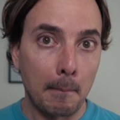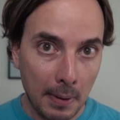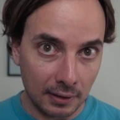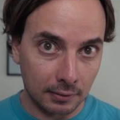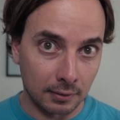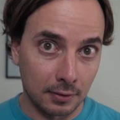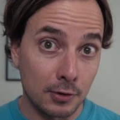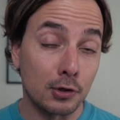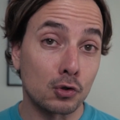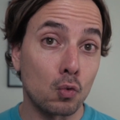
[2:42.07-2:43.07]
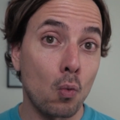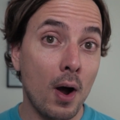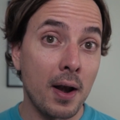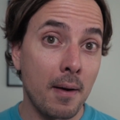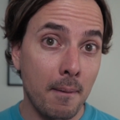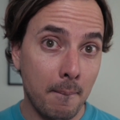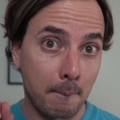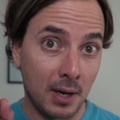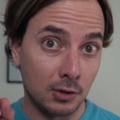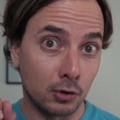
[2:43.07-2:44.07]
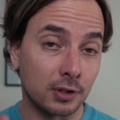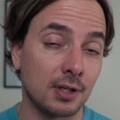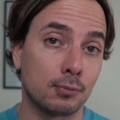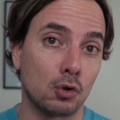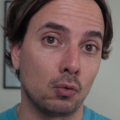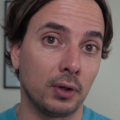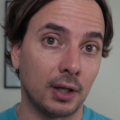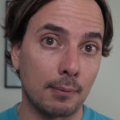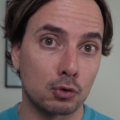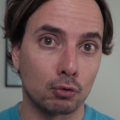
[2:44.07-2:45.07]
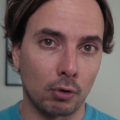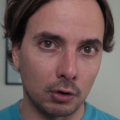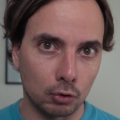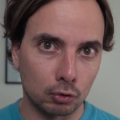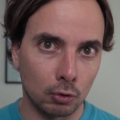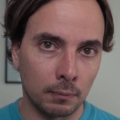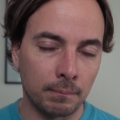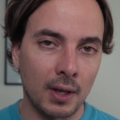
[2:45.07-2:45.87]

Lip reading: But there's one major exception when it comes to rent control,